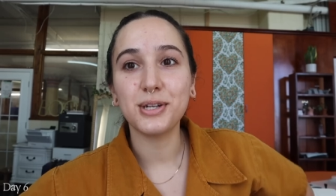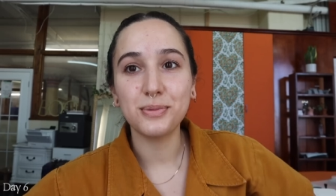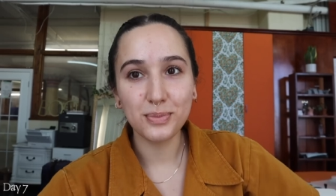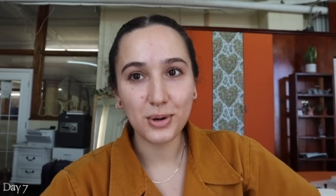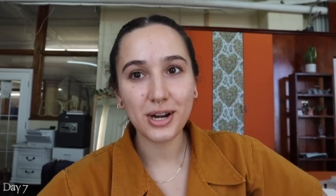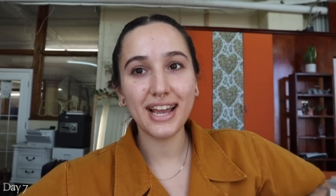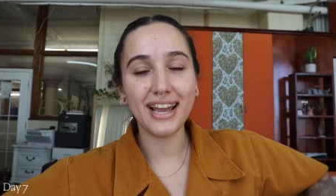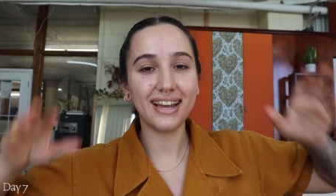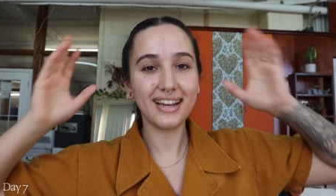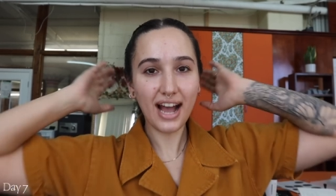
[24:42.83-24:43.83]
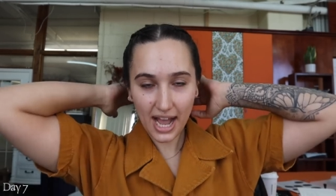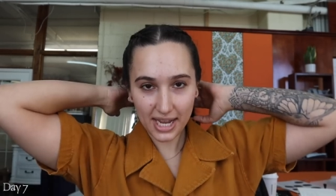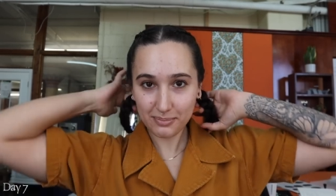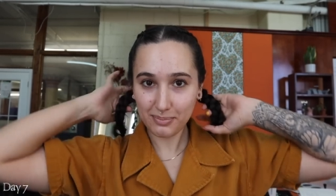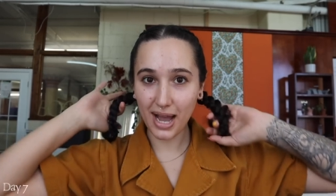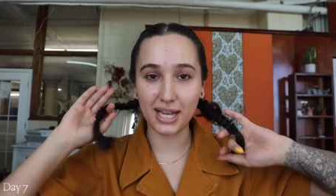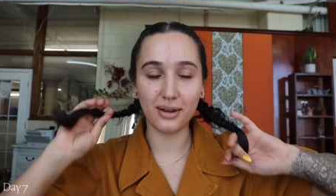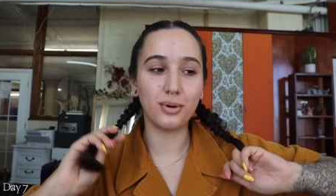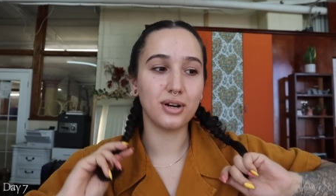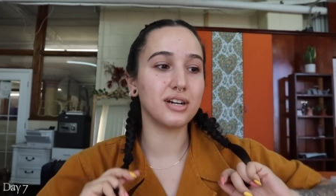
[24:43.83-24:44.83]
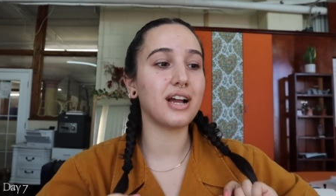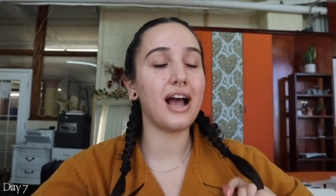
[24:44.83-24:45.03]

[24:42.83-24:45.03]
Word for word: Good morning. I am back at work.